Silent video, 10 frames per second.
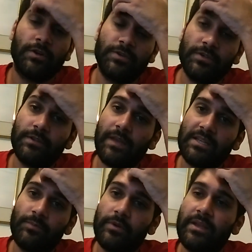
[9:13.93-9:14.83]
So that's
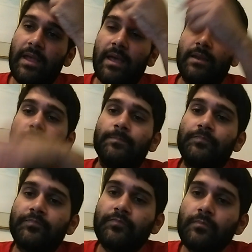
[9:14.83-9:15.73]
pretty handy.
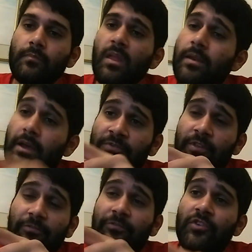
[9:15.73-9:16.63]
Now, as for the
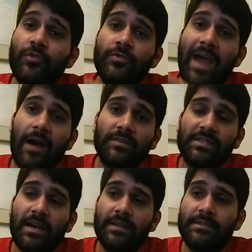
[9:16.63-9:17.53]
few
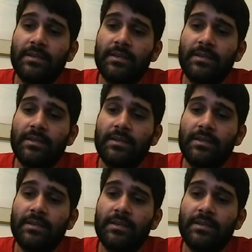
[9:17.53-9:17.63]
downsides,